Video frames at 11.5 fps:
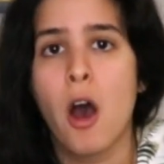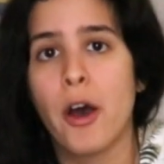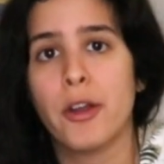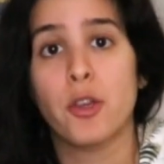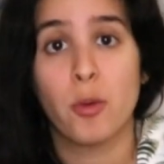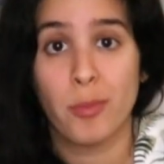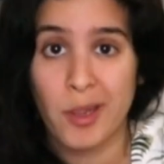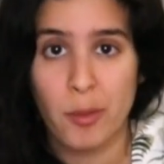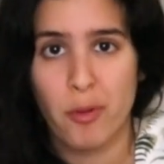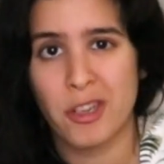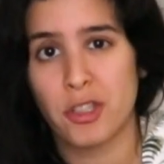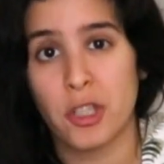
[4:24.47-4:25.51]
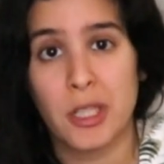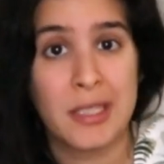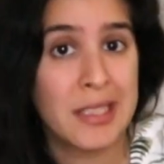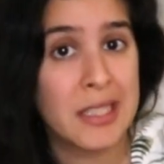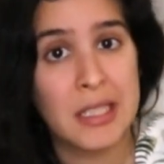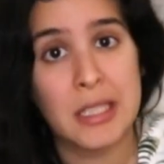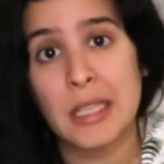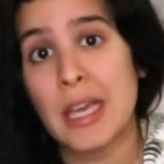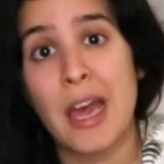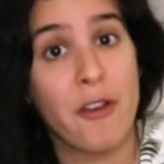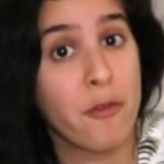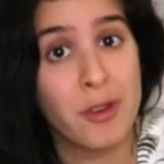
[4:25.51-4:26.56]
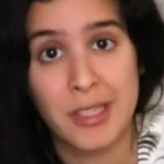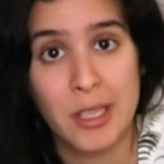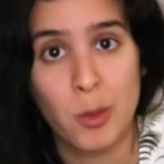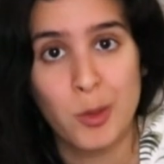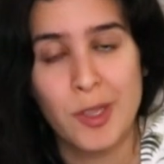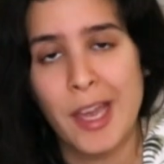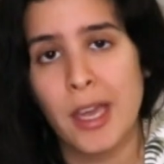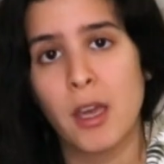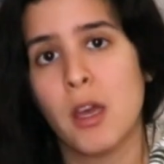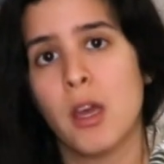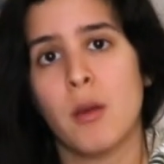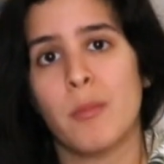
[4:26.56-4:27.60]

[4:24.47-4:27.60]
on your blood pressure consistently every single day,